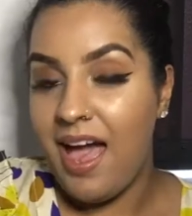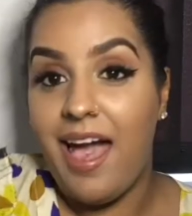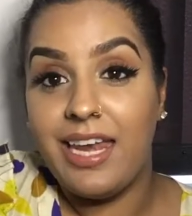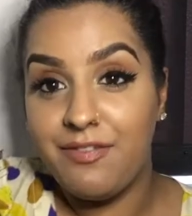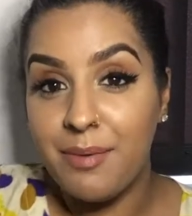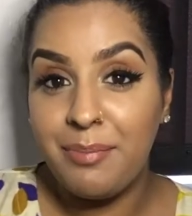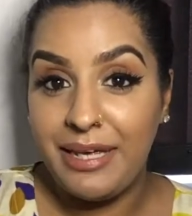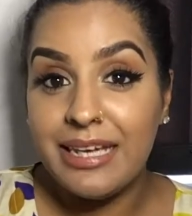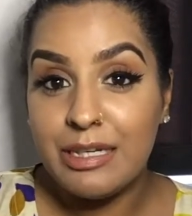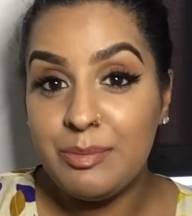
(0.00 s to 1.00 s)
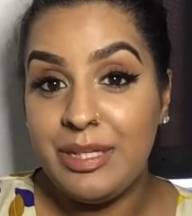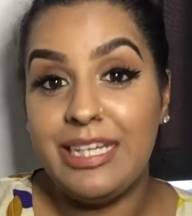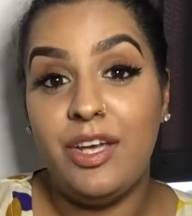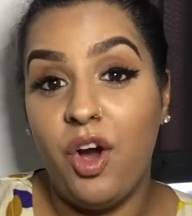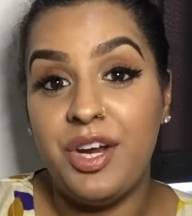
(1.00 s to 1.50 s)
And if I'm being
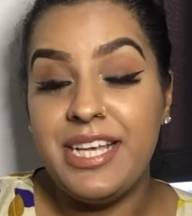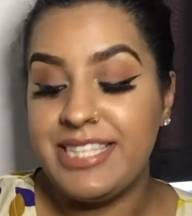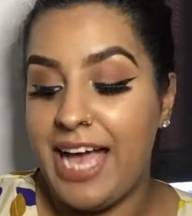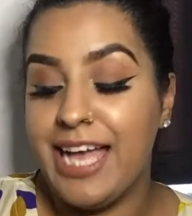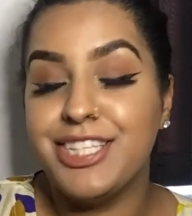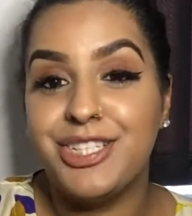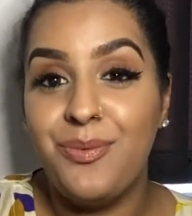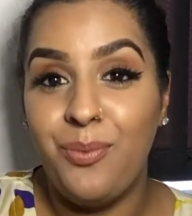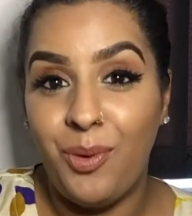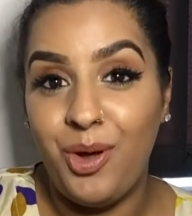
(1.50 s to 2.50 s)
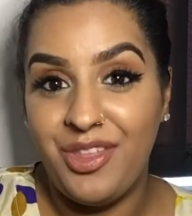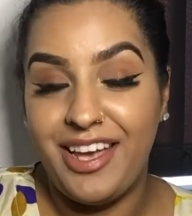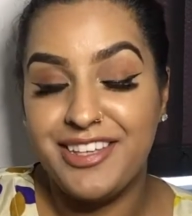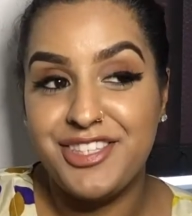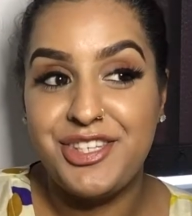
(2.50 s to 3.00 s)
completely honest, I actually wore
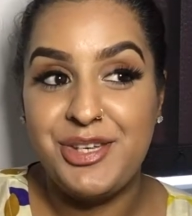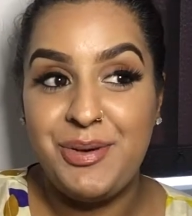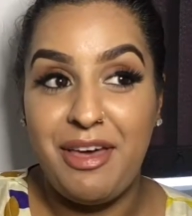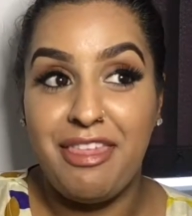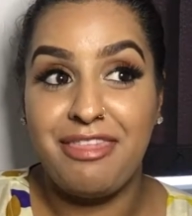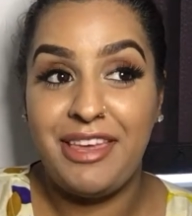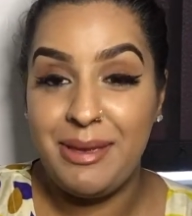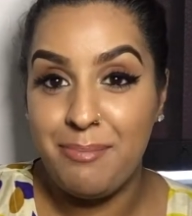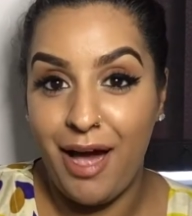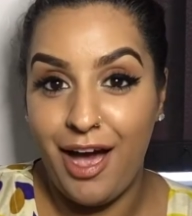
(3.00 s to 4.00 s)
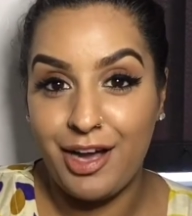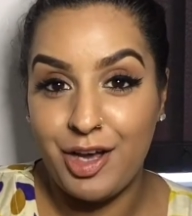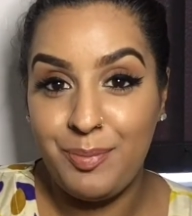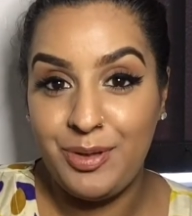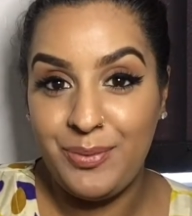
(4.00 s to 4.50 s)
this to a theme park a
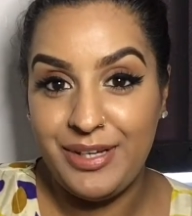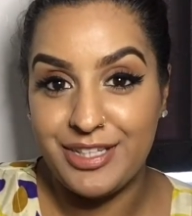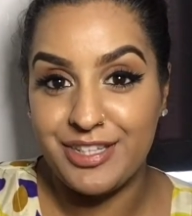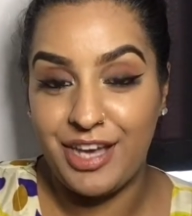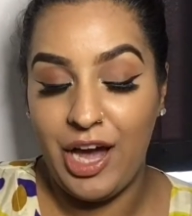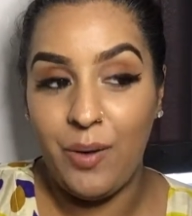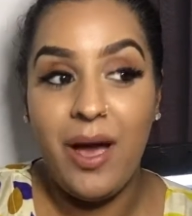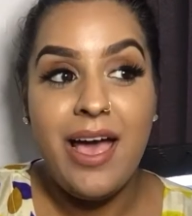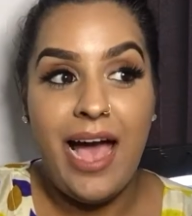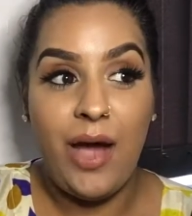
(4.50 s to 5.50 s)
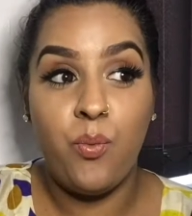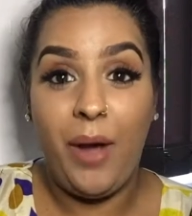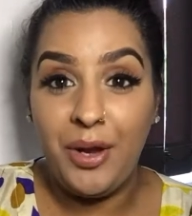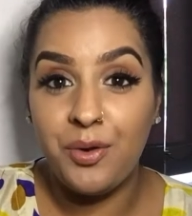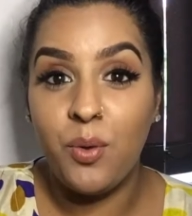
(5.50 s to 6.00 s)
couple of weeks ago. I
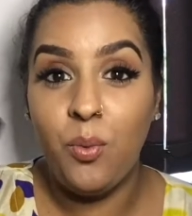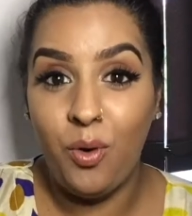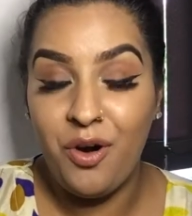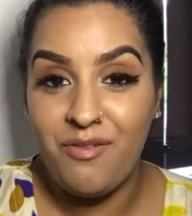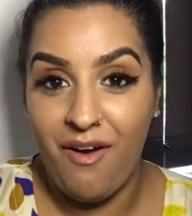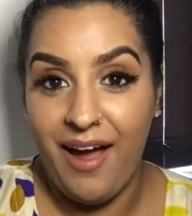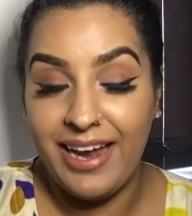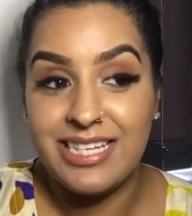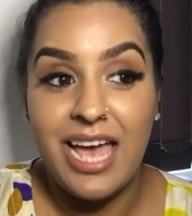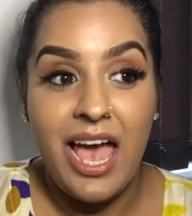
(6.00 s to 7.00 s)
went on a water ride.